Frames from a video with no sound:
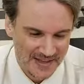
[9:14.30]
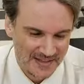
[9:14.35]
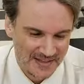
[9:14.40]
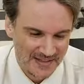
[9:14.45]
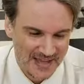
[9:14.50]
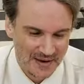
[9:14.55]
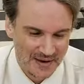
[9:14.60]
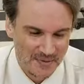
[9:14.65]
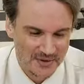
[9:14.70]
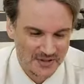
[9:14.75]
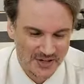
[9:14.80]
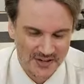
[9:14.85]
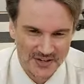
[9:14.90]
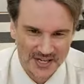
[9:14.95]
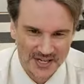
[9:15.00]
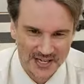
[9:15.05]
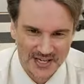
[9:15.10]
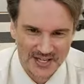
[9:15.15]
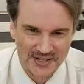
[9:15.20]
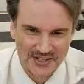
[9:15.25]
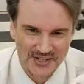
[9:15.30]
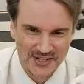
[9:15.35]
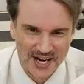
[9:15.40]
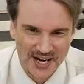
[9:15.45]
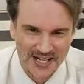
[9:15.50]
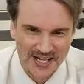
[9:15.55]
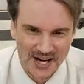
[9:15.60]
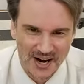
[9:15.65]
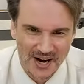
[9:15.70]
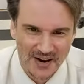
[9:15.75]
that was on the
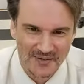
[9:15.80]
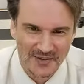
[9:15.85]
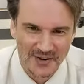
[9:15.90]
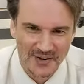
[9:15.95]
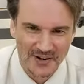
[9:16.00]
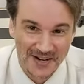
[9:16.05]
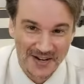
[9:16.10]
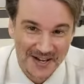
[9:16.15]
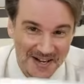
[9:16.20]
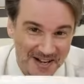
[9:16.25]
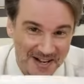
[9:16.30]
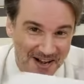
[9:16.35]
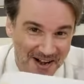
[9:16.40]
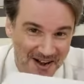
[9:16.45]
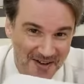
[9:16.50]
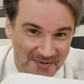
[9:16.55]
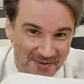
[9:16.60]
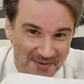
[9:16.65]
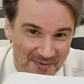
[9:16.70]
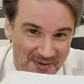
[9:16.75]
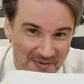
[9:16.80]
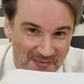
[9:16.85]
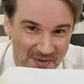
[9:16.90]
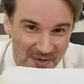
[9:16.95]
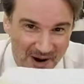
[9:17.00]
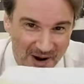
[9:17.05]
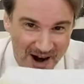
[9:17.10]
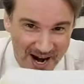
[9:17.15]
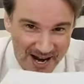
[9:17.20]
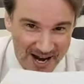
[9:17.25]
inside cover of
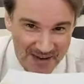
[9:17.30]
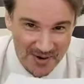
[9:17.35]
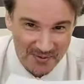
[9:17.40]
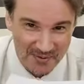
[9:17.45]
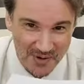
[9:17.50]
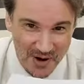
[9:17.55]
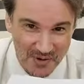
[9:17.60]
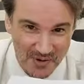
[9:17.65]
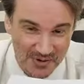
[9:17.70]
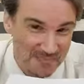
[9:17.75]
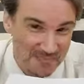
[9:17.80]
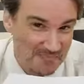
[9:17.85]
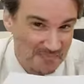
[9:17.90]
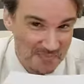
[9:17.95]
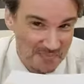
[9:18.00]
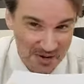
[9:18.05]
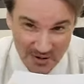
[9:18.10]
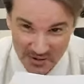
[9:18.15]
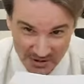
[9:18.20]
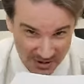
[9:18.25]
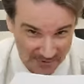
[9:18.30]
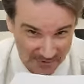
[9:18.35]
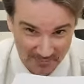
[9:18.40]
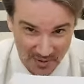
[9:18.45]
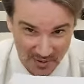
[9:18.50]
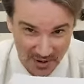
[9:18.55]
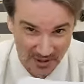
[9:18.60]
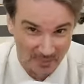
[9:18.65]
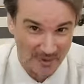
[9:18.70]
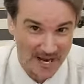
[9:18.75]
Mariah Monroe's music
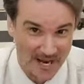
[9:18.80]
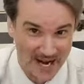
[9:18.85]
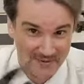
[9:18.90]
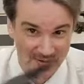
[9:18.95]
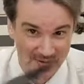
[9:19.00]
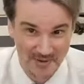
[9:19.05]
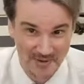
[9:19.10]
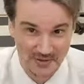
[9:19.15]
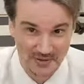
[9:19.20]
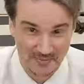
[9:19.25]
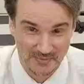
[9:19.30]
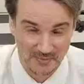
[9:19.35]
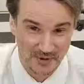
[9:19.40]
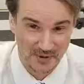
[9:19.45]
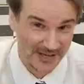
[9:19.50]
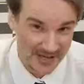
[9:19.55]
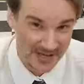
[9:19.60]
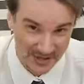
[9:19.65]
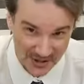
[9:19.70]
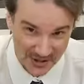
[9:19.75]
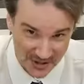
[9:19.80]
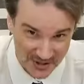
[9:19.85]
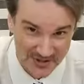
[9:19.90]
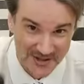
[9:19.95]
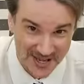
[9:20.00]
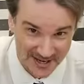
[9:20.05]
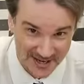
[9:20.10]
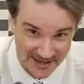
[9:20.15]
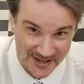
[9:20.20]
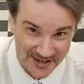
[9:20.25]
book. We have her music book, and I'll show you
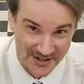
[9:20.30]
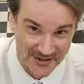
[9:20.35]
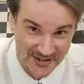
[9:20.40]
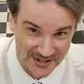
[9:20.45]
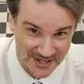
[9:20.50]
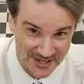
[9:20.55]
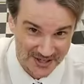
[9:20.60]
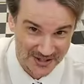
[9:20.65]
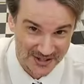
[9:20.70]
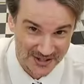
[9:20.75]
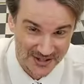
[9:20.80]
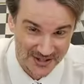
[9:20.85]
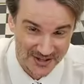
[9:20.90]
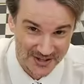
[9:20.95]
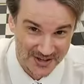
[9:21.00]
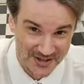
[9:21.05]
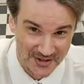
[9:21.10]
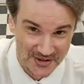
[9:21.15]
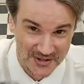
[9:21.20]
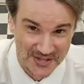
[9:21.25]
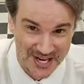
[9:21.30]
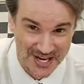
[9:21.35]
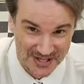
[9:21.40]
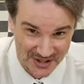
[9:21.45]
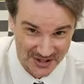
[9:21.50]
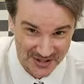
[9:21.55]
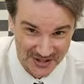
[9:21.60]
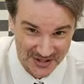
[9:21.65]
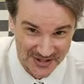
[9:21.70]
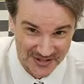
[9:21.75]
that in another
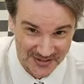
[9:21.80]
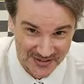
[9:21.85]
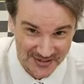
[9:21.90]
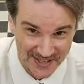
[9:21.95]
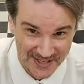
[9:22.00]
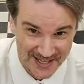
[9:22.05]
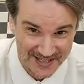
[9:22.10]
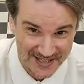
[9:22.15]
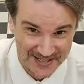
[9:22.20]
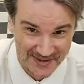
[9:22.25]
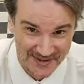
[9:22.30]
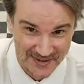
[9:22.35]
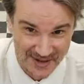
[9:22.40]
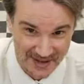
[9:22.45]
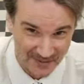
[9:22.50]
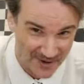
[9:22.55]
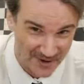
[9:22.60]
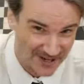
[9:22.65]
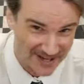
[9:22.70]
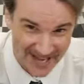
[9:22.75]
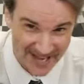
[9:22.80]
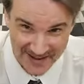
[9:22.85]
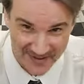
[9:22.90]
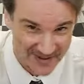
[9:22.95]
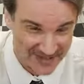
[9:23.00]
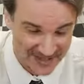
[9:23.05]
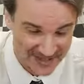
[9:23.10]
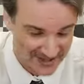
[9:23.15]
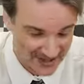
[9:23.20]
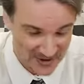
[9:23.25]
session too, because I wanted to have
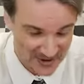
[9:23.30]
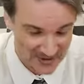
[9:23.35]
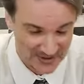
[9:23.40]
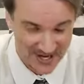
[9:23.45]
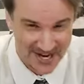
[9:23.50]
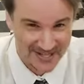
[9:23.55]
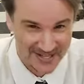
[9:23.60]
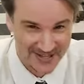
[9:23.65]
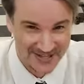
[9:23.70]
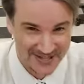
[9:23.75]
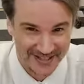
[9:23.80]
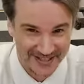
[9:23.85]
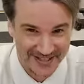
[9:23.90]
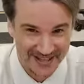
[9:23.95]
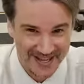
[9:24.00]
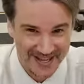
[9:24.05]
that its own session.